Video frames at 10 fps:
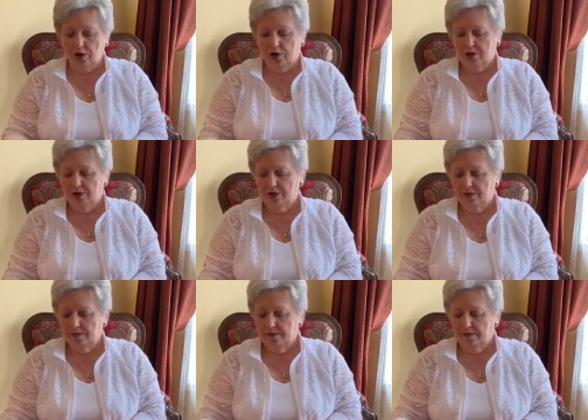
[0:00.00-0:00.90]
rod.
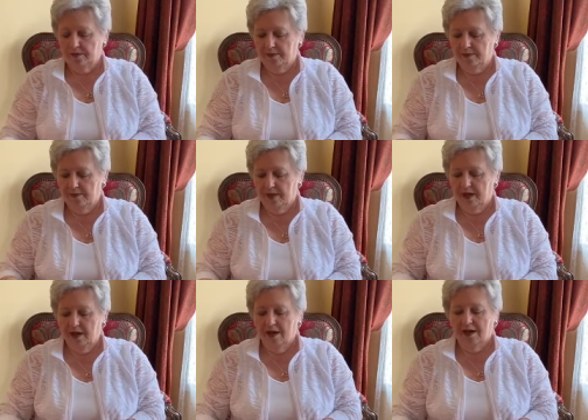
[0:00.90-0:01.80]

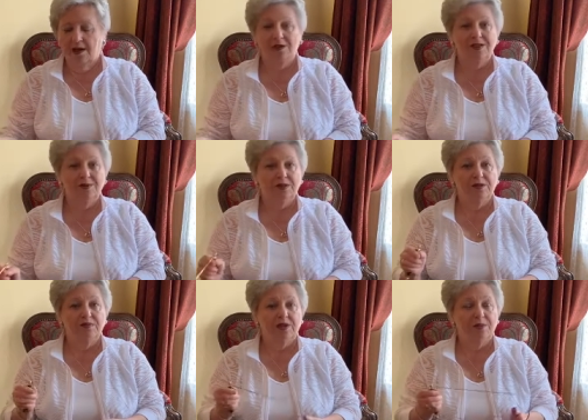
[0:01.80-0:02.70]

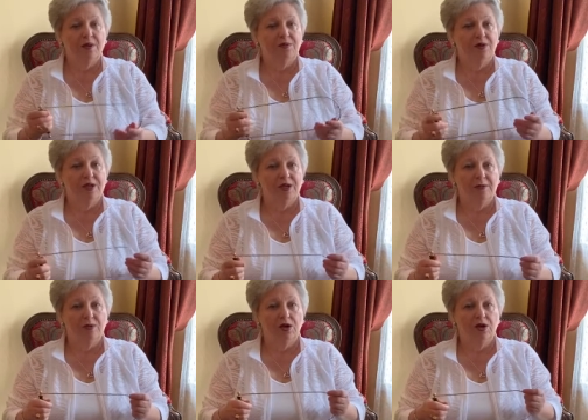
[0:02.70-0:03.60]
Cosmos, very popular
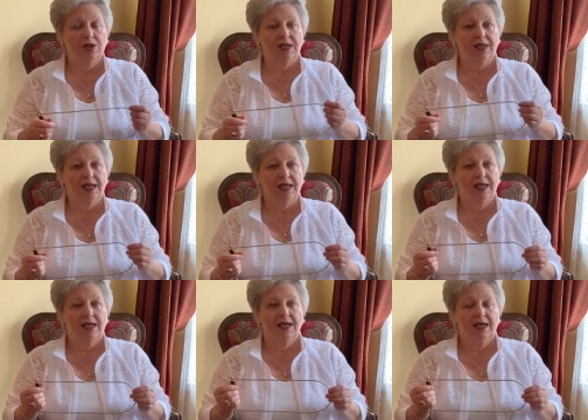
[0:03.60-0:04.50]
among the
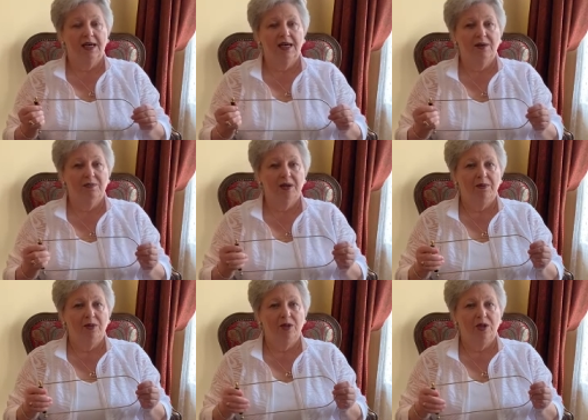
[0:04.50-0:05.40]

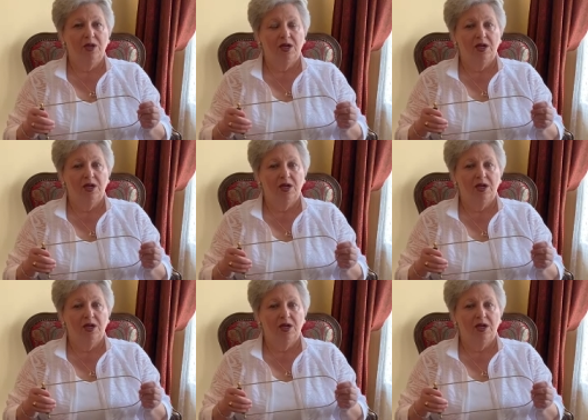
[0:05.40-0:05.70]
people